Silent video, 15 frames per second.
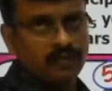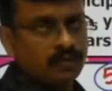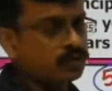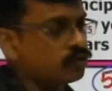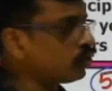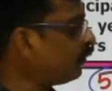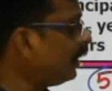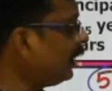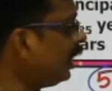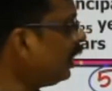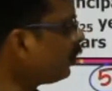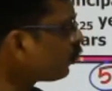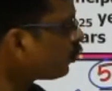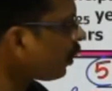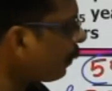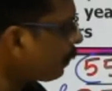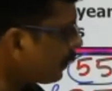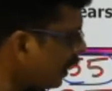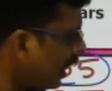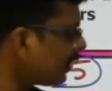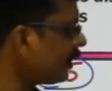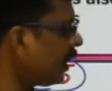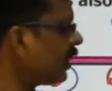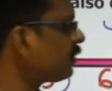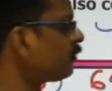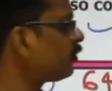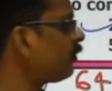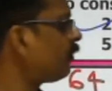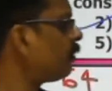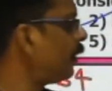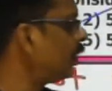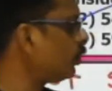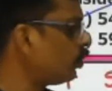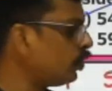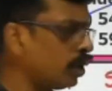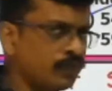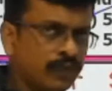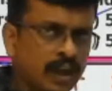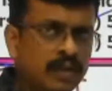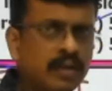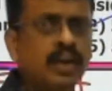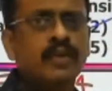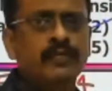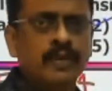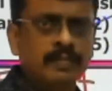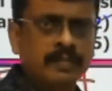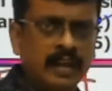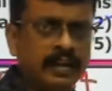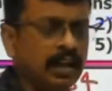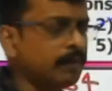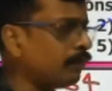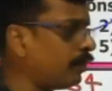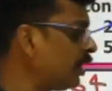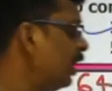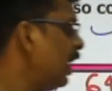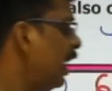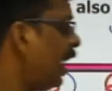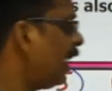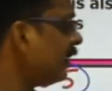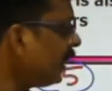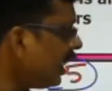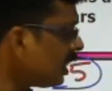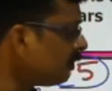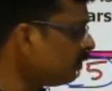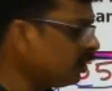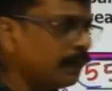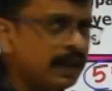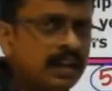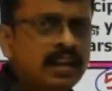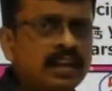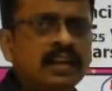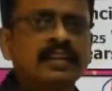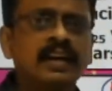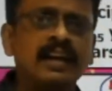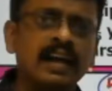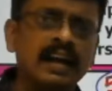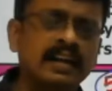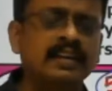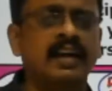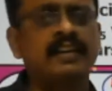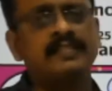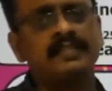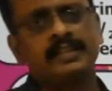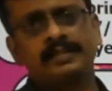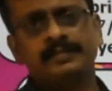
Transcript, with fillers: So we need to subtract that 7 by 25 from that number, and that will be the correct answer.